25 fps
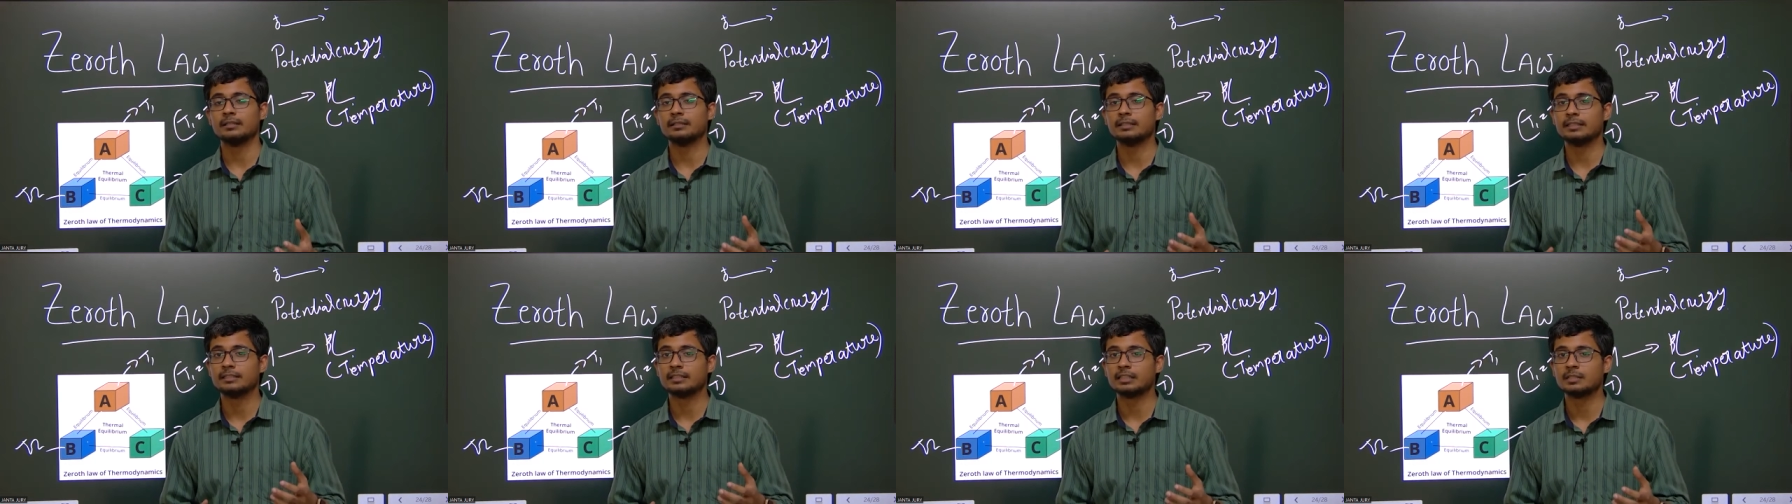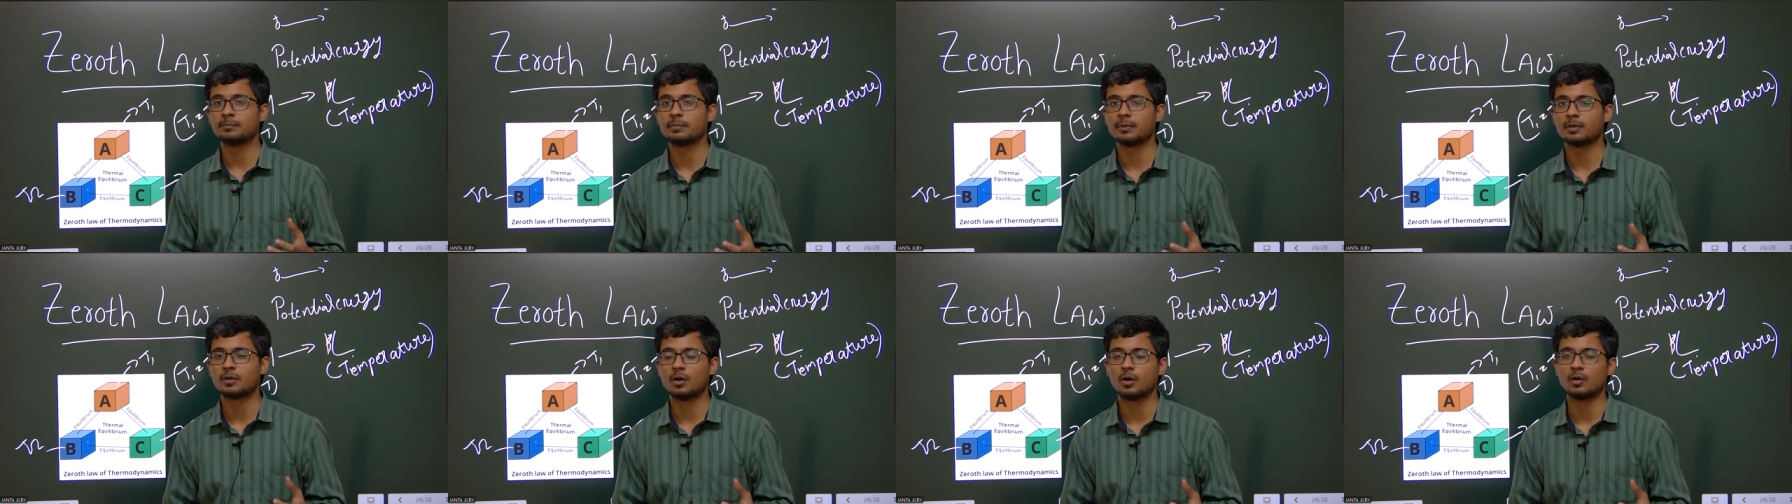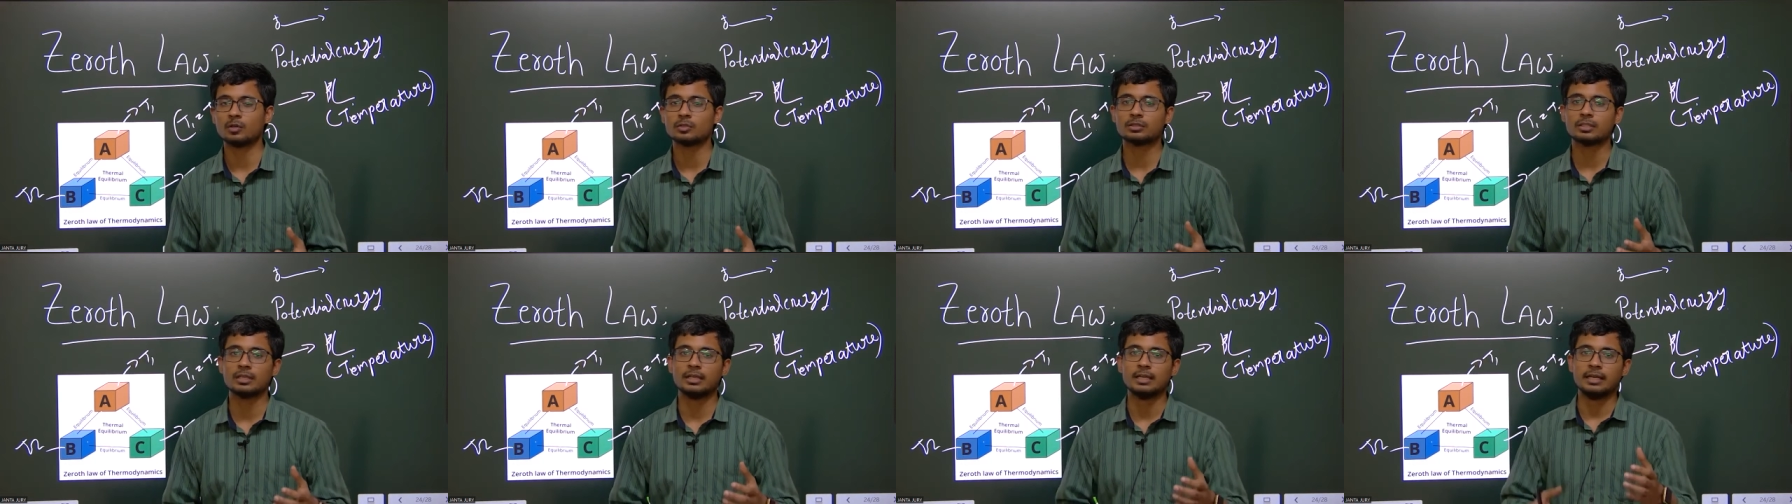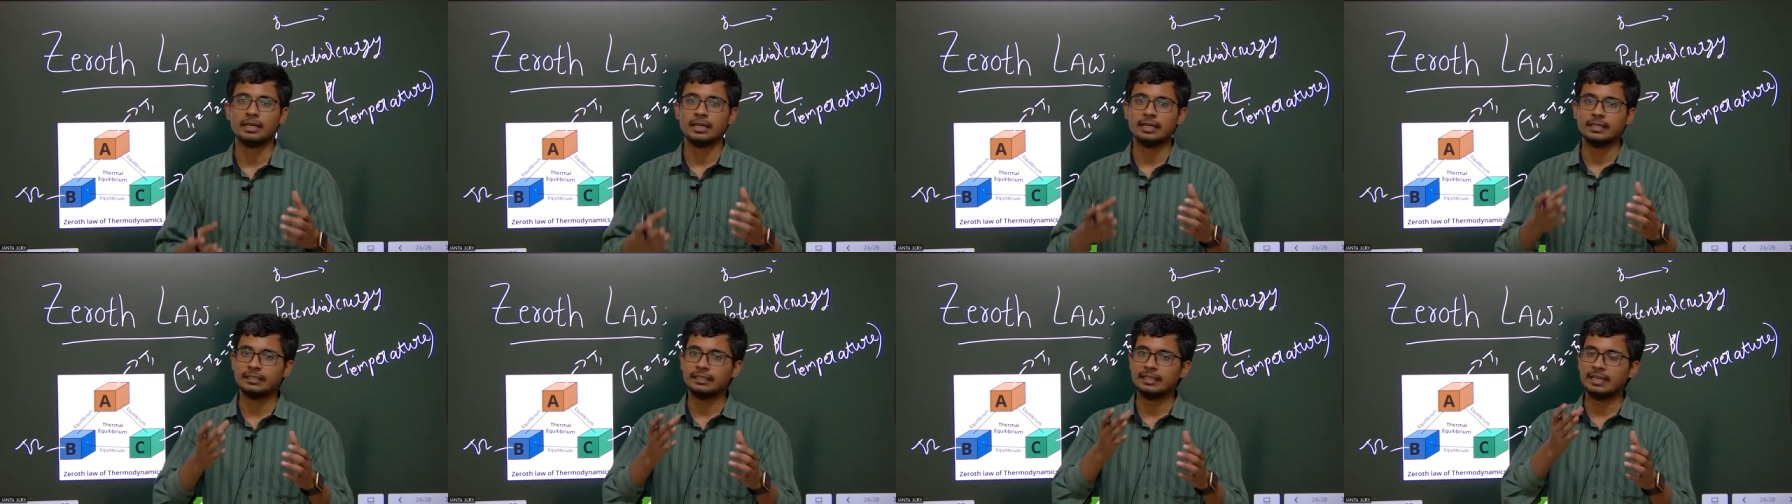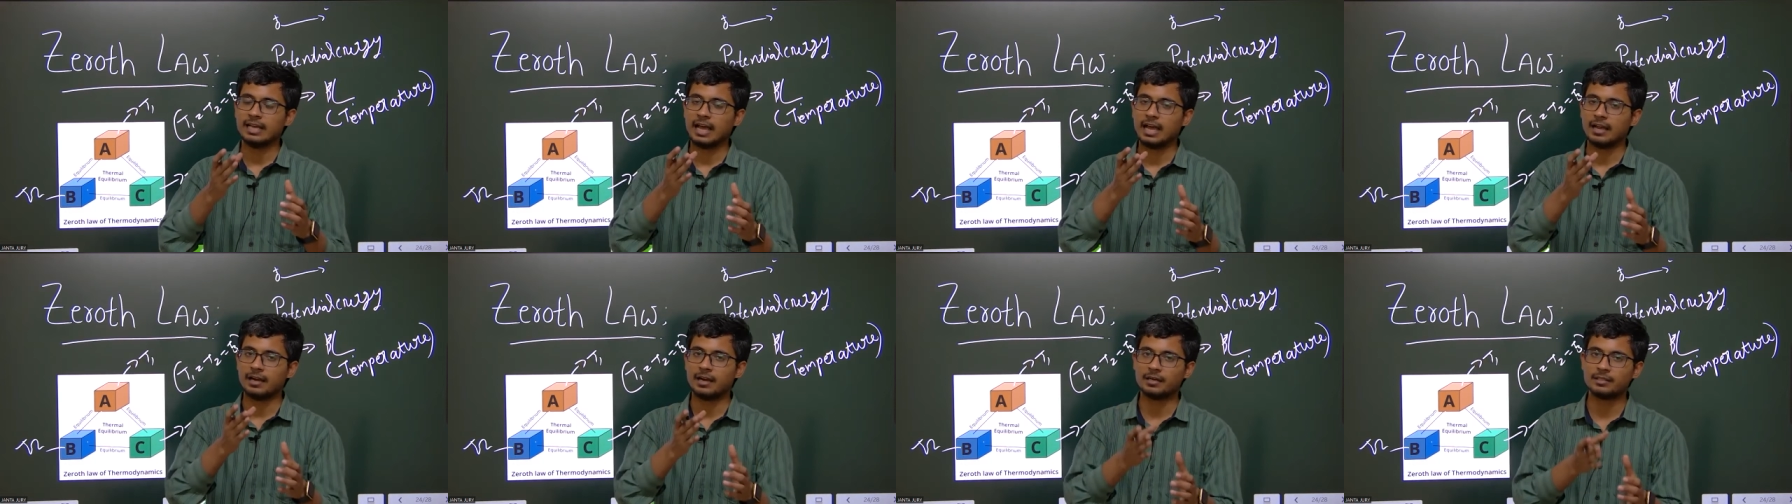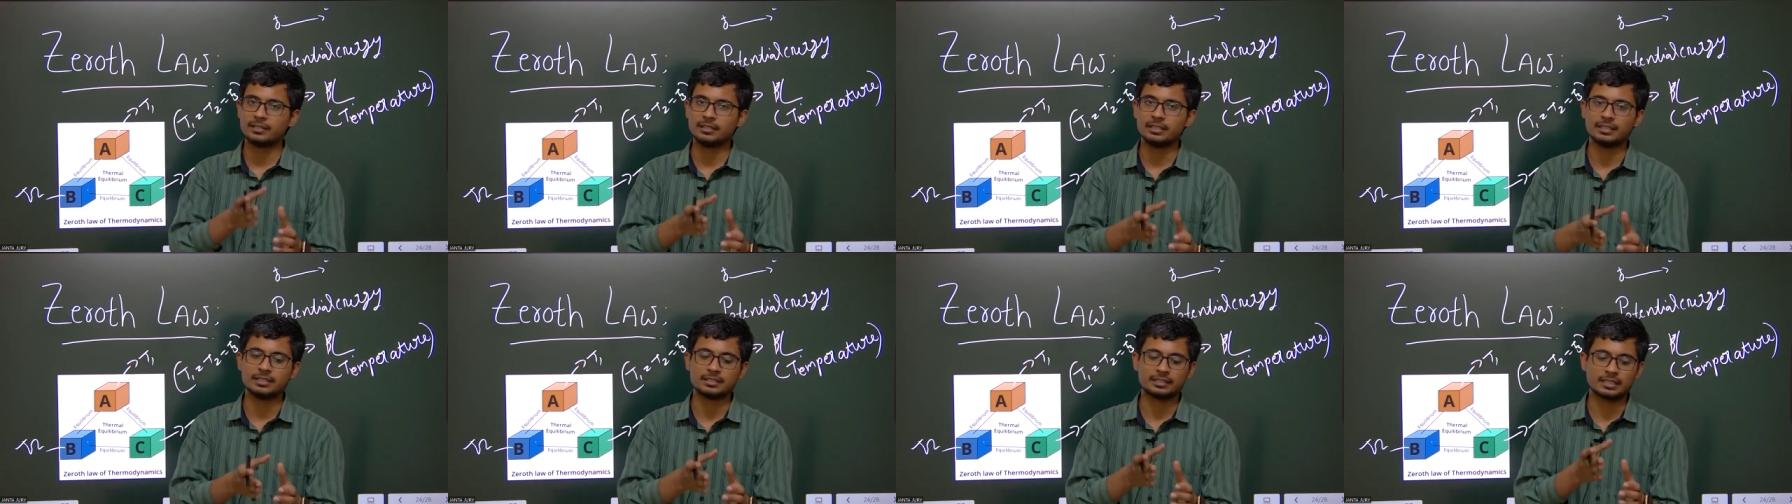This is because the
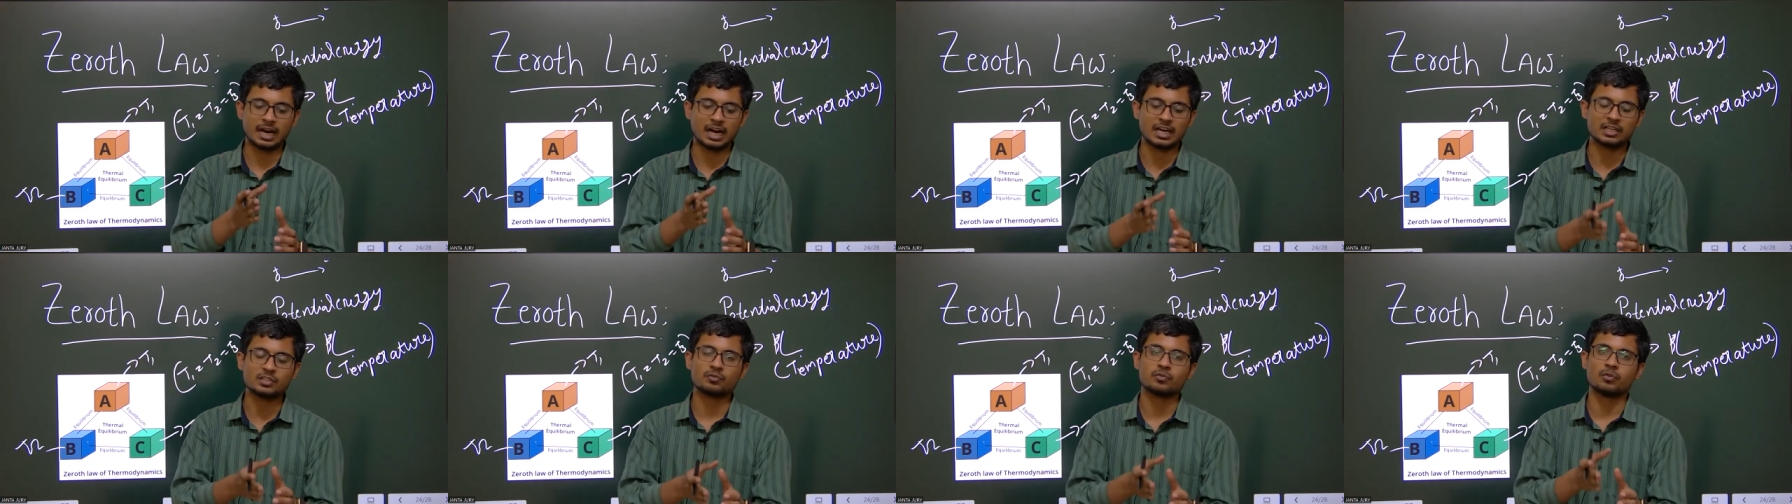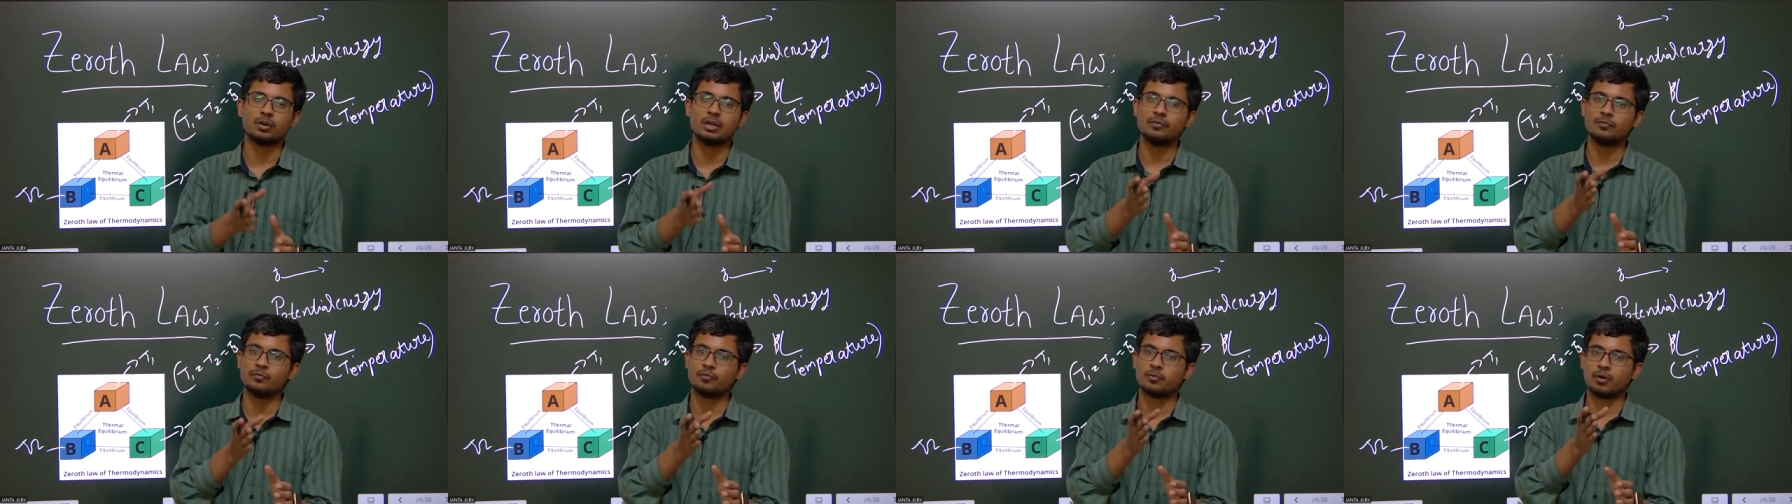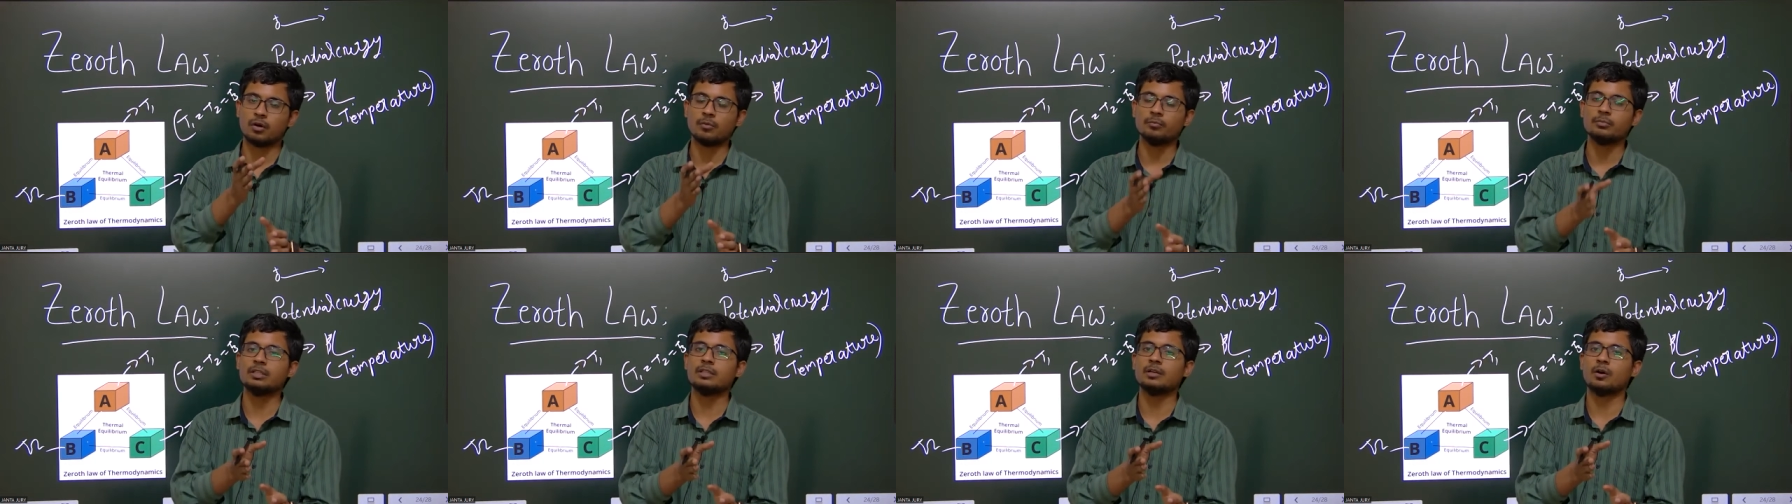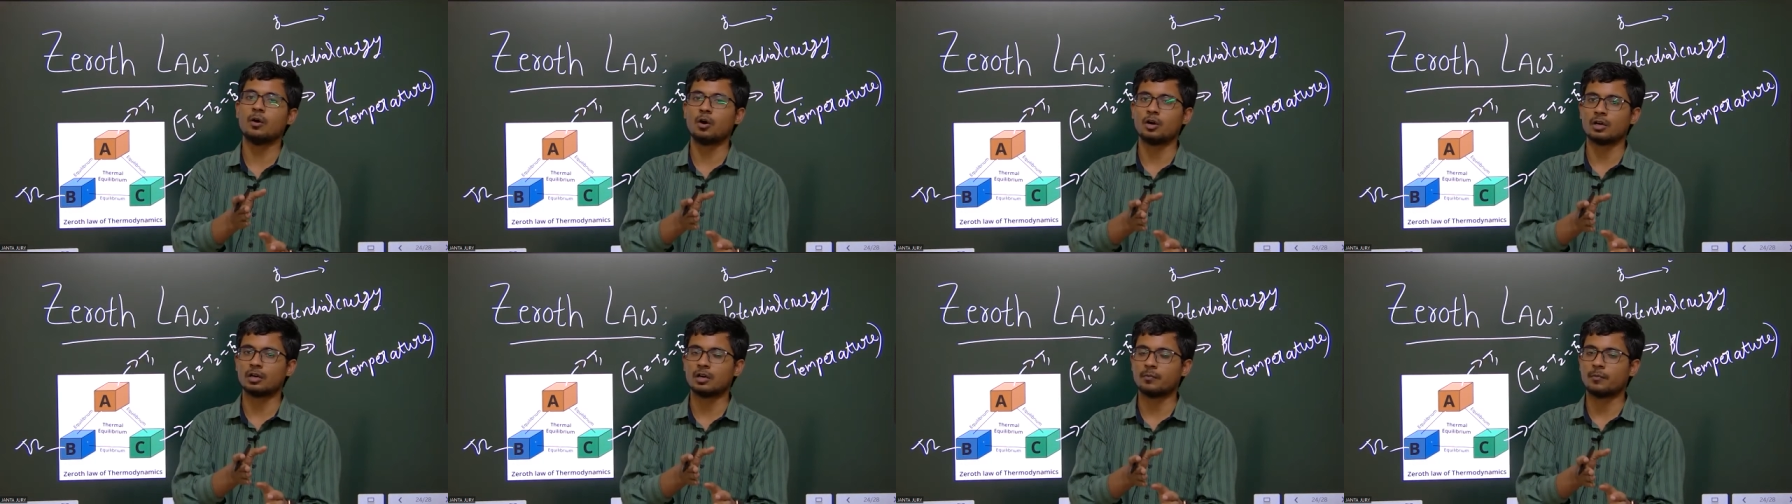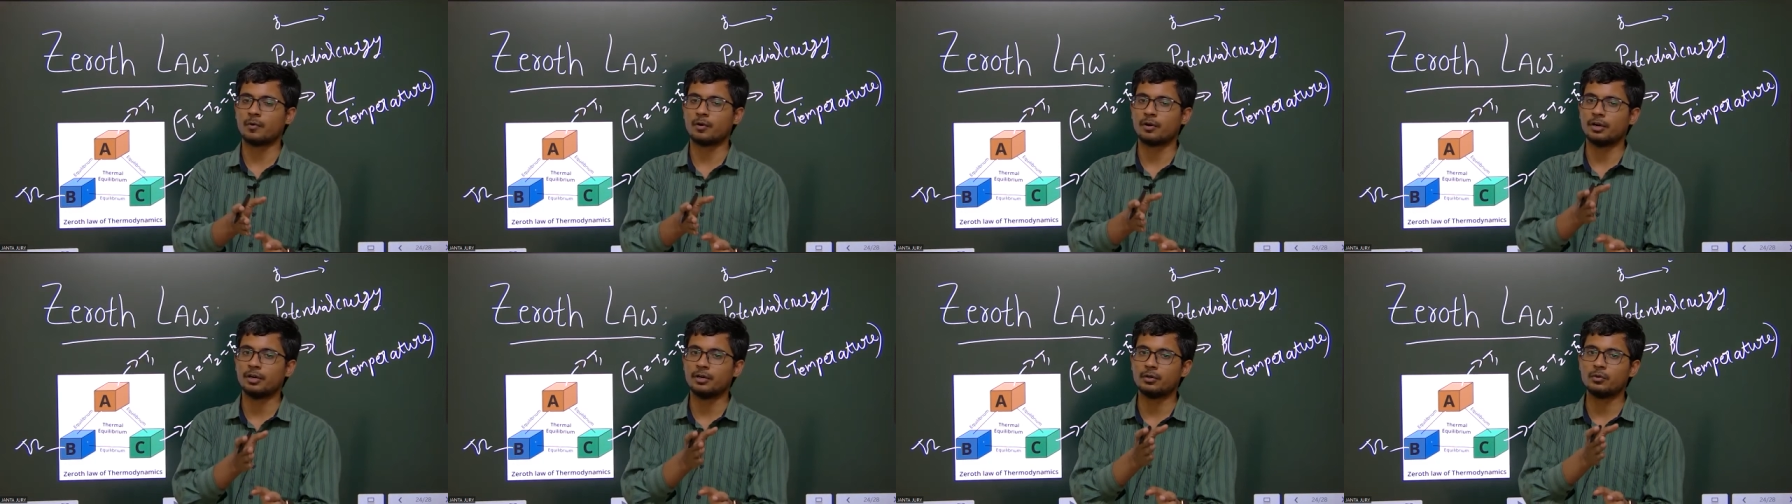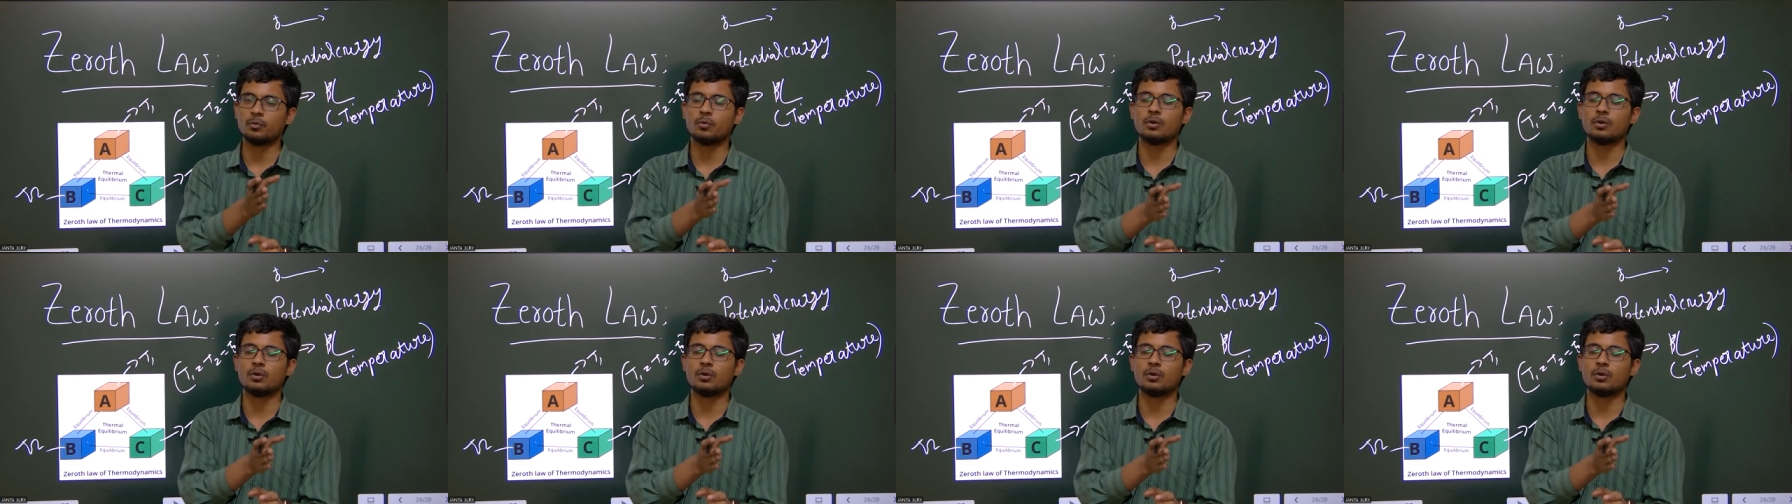energy starts flowing from the hotter body